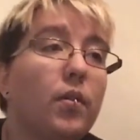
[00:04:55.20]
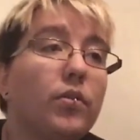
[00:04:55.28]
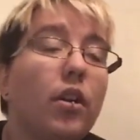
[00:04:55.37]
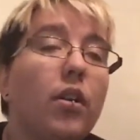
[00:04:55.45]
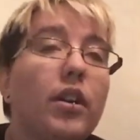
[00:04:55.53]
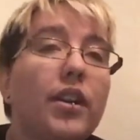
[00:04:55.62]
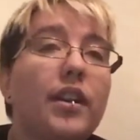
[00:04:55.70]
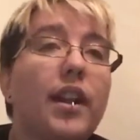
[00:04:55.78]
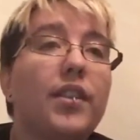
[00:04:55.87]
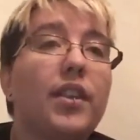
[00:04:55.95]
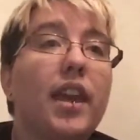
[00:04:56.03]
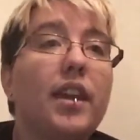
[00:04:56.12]
targeted
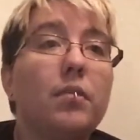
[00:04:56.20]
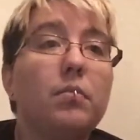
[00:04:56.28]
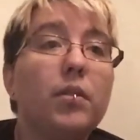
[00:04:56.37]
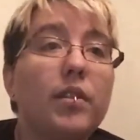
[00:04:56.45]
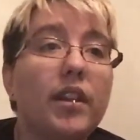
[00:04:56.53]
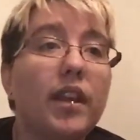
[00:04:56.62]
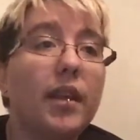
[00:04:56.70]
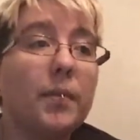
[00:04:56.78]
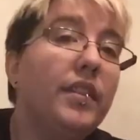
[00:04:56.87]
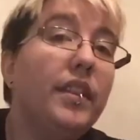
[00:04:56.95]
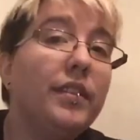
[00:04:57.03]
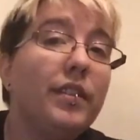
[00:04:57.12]
at the gay community.
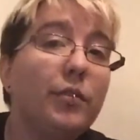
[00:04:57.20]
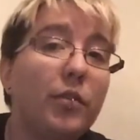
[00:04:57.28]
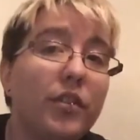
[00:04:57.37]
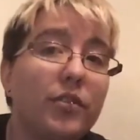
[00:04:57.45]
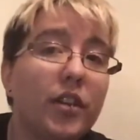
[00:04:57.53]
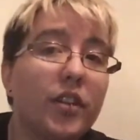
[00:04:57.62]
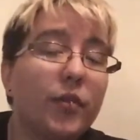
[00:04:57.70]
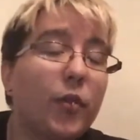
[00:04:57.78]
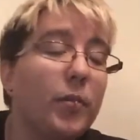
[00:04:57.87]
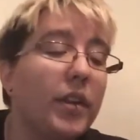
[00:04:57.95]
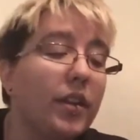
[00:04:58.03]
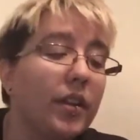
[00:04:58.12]
This is where the
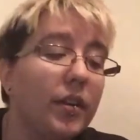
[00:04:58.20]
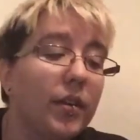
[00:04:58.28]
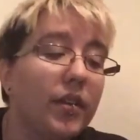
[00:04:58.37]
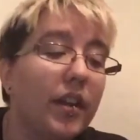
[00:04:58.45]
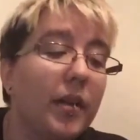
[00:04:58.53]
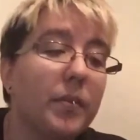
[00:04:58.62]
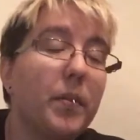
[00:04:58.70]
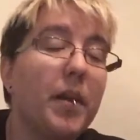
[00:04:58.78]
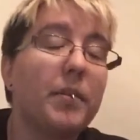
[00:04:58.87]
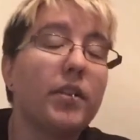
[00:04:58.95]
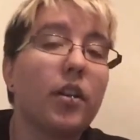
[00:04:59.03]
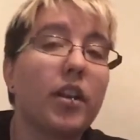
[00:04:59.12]
transphobia that
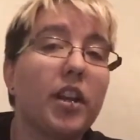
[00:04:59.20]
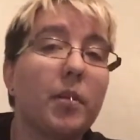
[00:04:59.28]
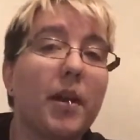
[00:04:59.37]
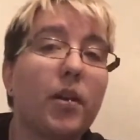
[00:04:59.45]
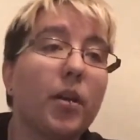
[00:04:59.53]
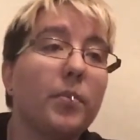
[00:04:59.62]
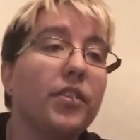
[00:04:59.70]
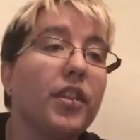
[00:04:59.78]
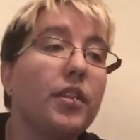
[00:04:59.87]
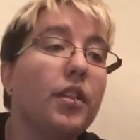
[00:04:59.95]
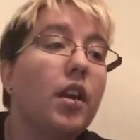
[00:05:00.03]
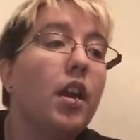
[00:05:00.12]
I've been talking about comes
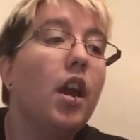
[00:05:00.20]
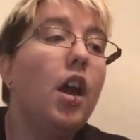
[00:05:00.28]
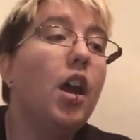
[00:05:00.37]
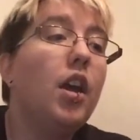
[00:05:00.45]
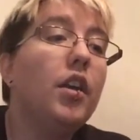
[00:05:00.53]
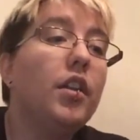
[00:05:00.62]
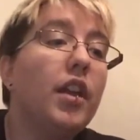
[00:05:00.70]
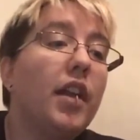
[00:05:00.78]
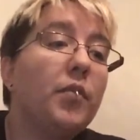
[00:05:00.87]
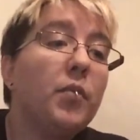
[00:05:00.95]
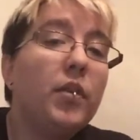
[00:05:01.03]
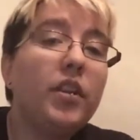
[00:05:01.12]
in.
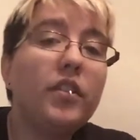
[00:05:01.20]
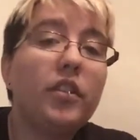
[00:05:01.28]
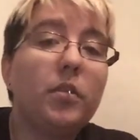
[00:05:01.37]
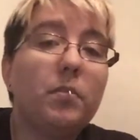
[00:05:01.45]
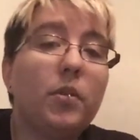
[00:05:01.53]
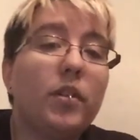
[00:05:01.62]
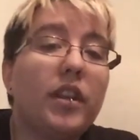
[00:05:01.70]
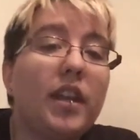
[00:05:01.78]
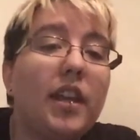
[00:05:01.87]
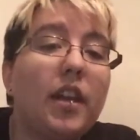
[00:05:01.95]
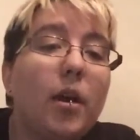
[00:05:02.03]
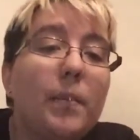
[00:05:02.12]
everyone in the
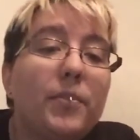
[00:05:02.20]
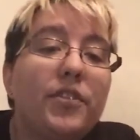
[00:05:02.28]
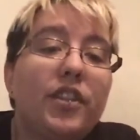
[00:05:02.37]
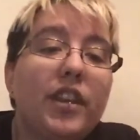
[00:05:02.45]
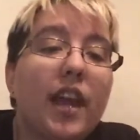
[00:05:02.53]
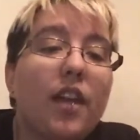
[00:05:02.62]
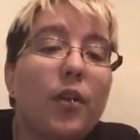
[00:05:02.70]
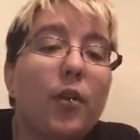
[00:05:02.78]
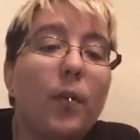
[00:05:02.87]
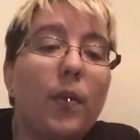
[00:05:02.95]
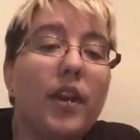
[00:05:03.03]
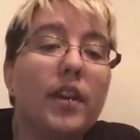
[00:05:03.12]
community comes together
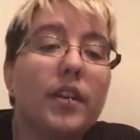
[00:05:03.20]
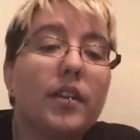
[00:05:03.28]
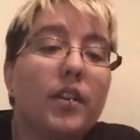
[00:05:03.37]
when it